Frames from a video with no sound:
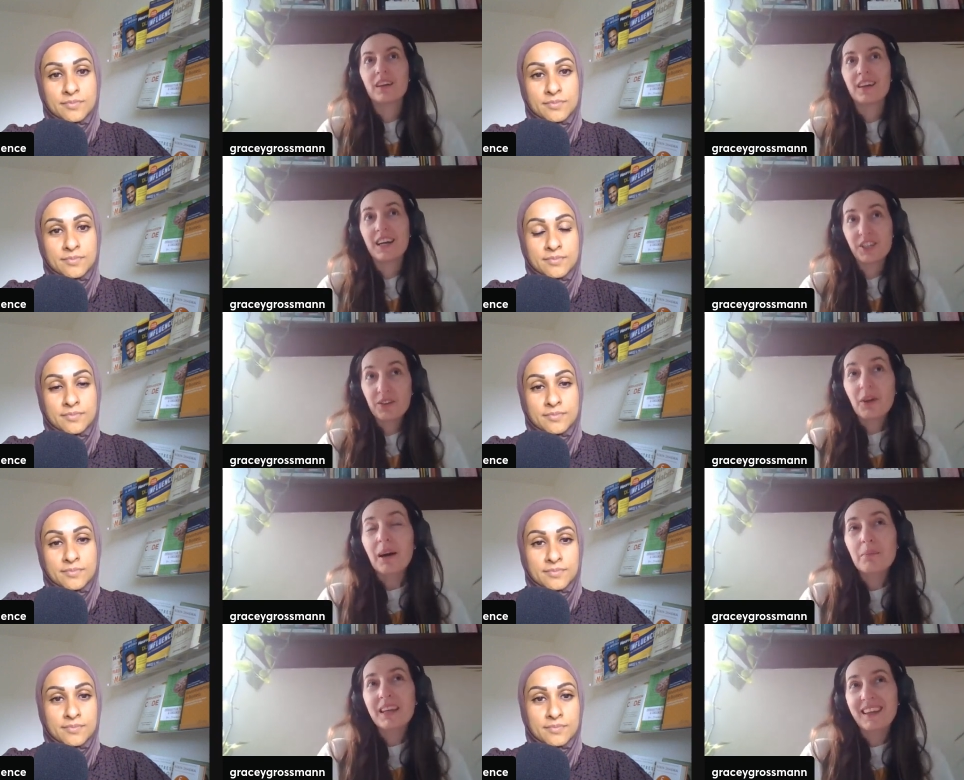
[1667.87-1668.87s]
Speaker 1: I don't know
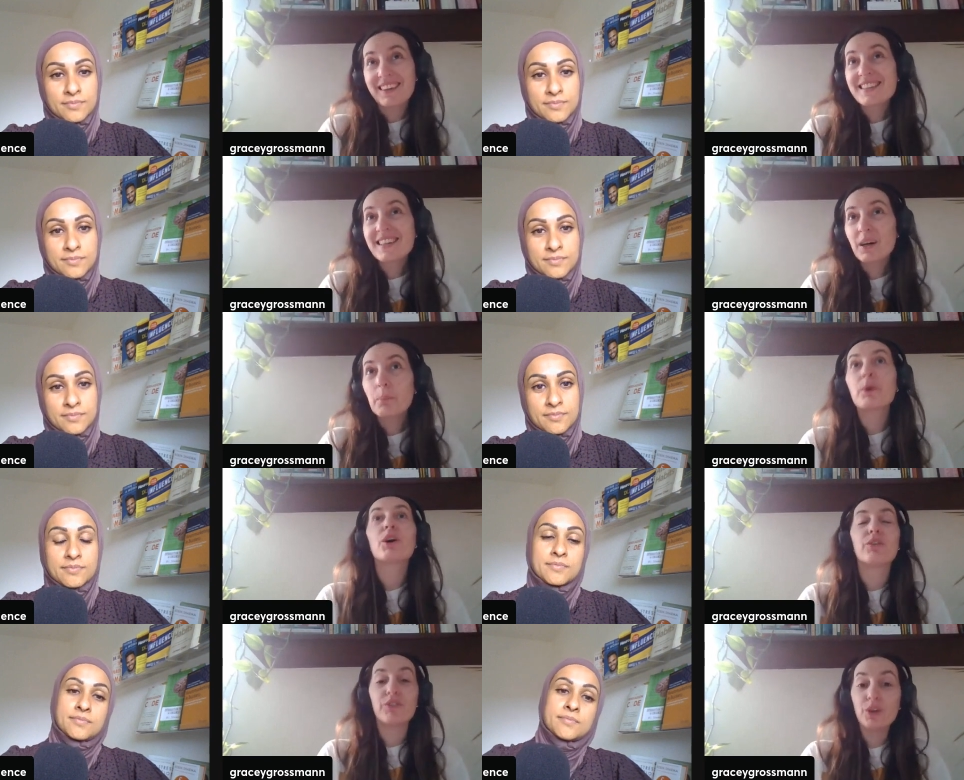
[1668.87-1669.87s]
how many years now,
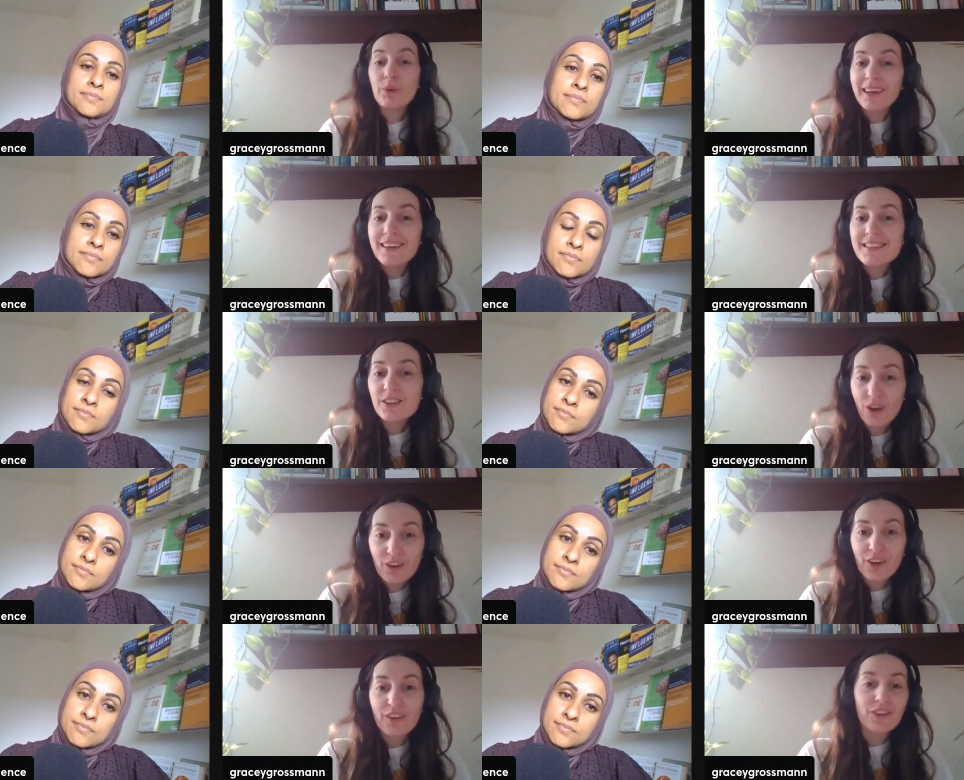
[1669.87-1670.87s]
but a few years
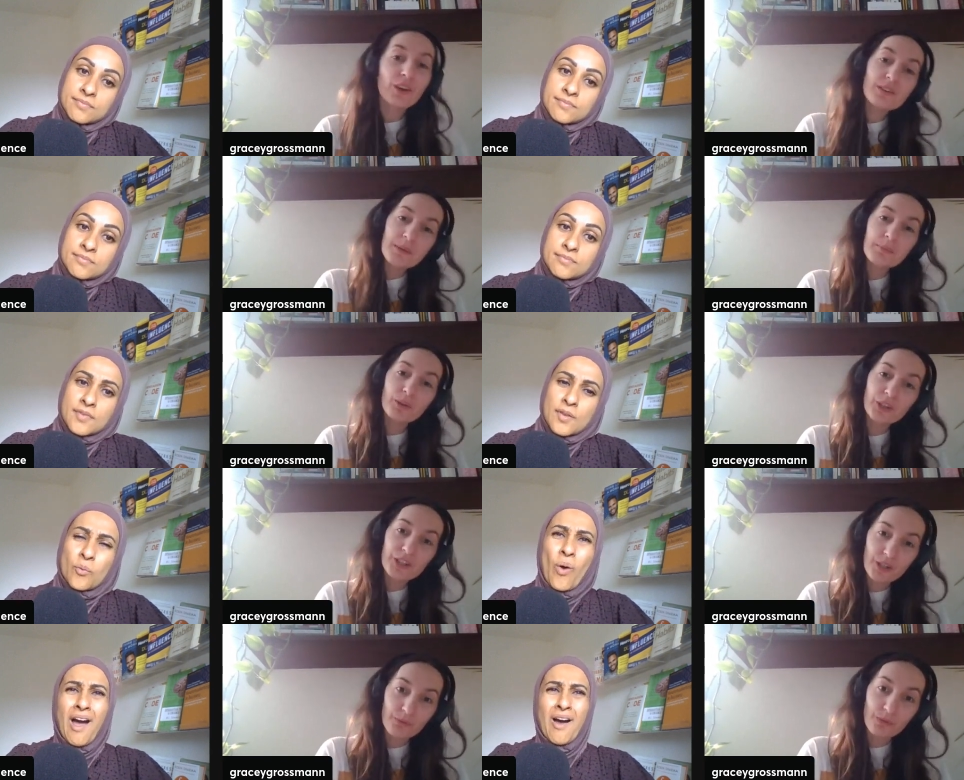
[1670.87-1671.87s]
longer than those people
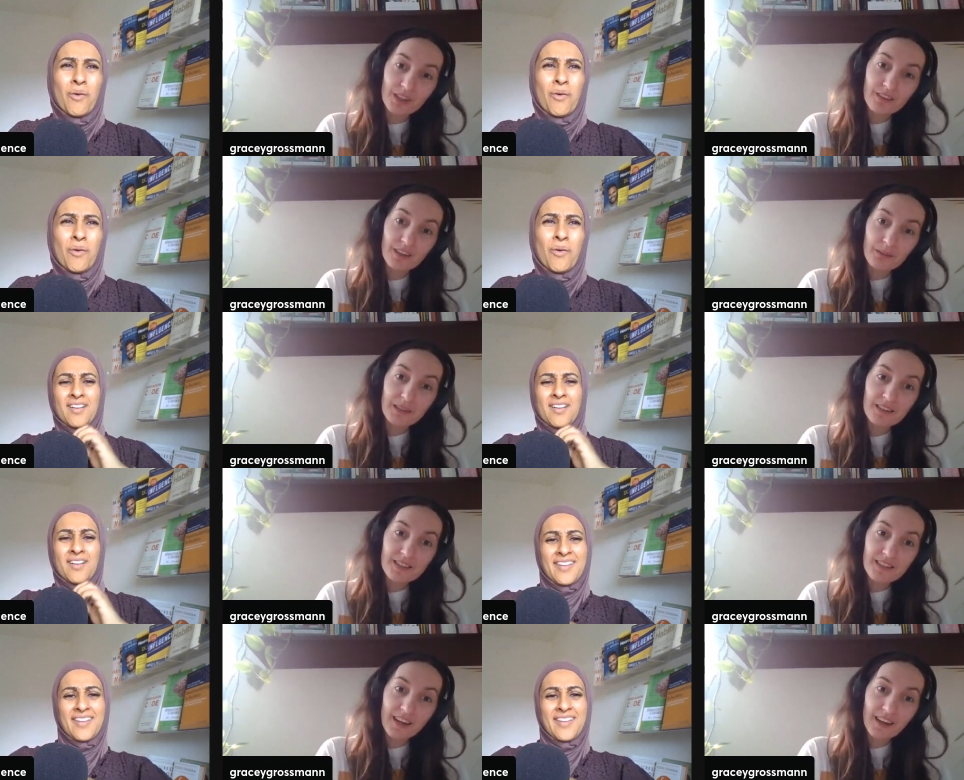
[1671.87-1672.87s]
that don't read 30
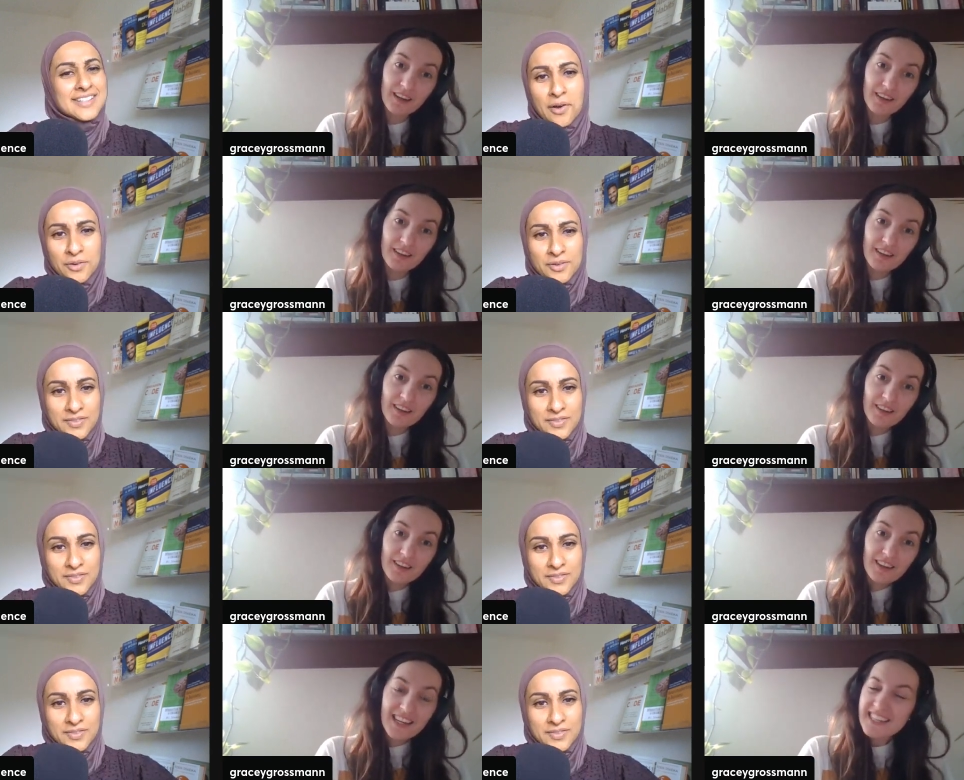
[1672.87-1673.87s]
minutes a day. I
Speaker 2: didn't
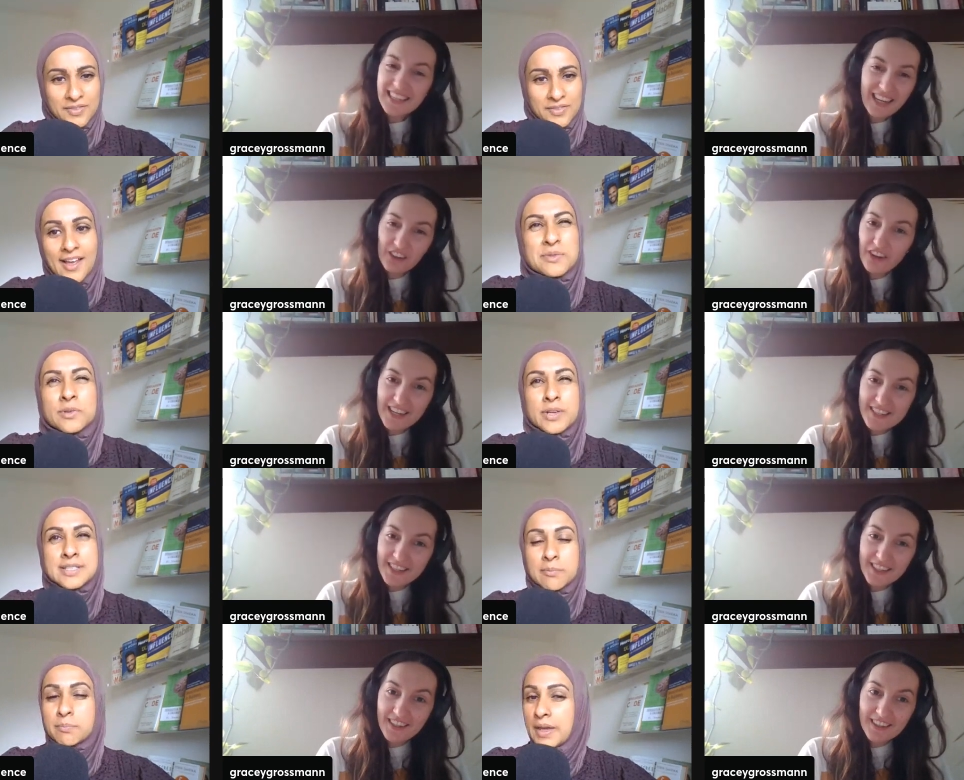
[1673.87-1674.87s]
know. Isn't that, that crazy? I
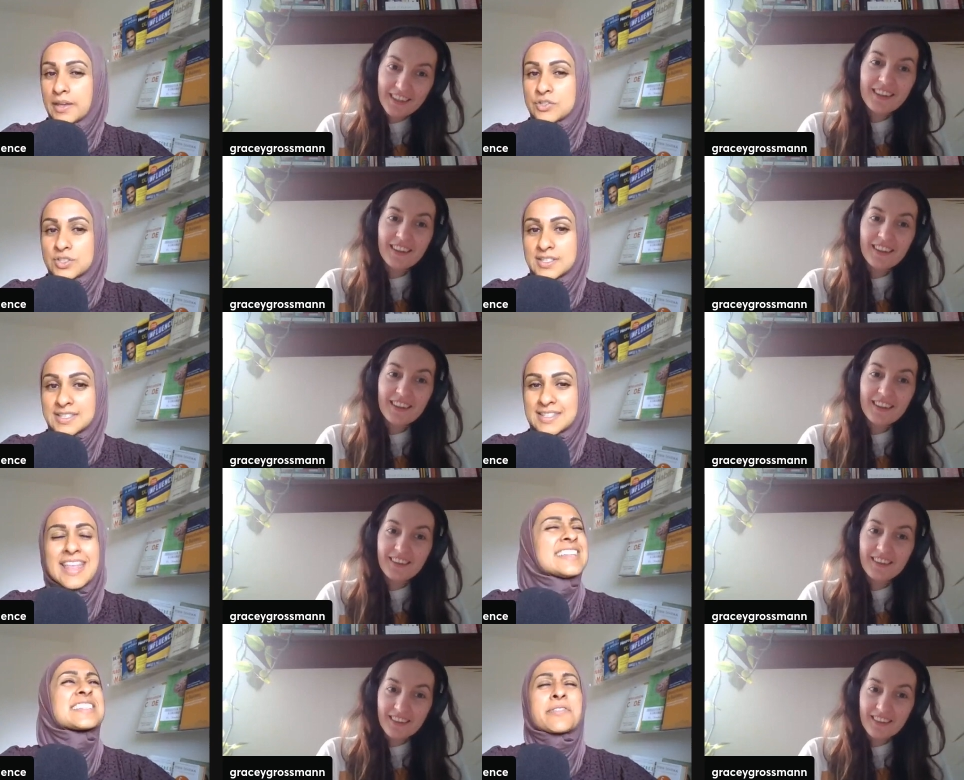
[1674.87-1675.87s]
only read some.
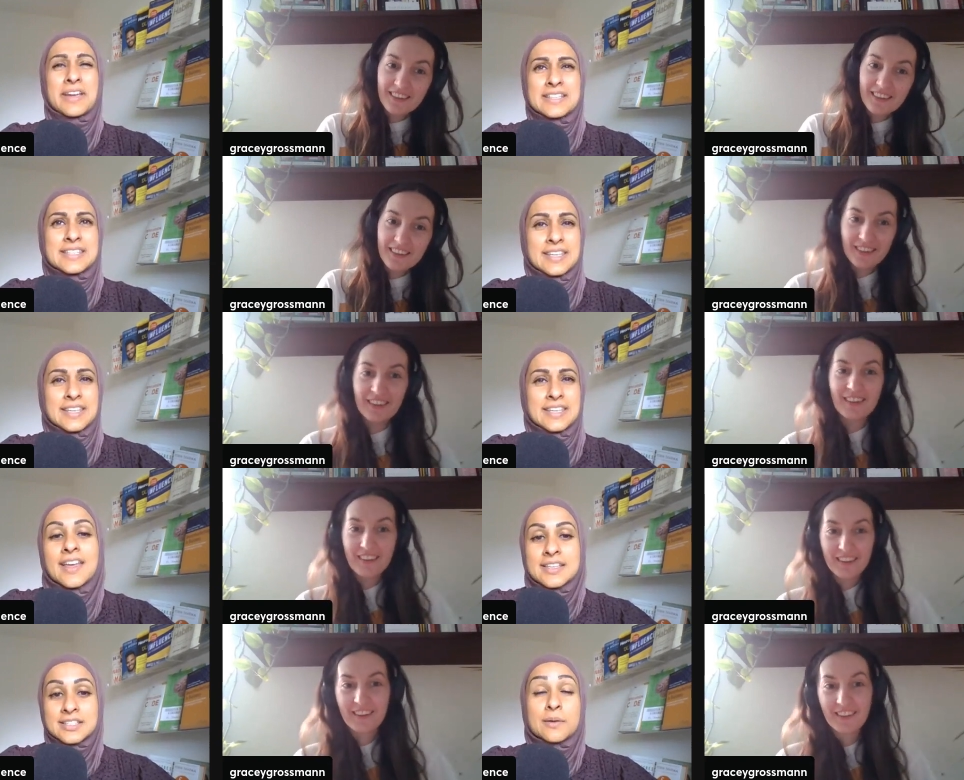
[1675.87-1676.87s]
That is
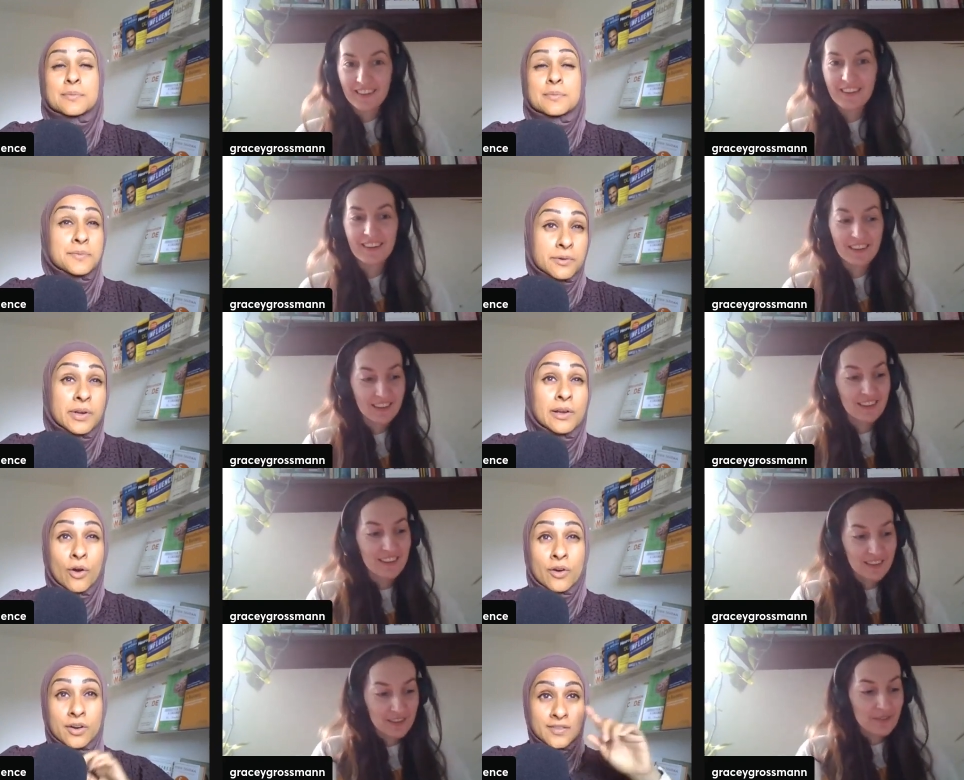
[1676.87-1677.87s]
crazy. Sometimes
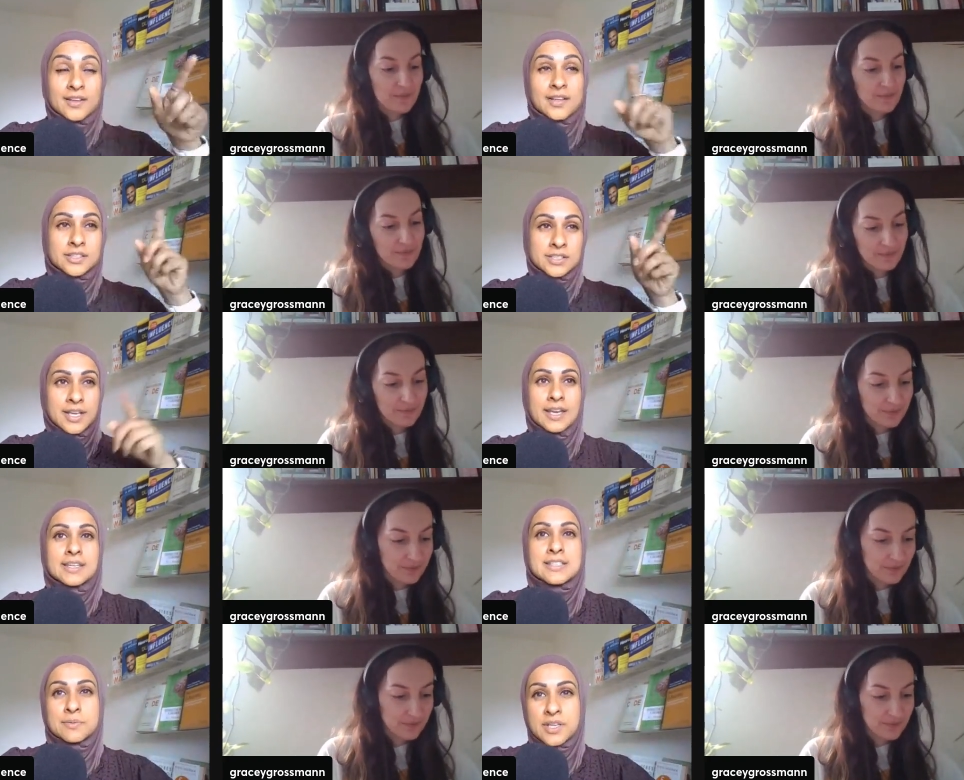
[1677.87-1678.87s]
I read longer than other days.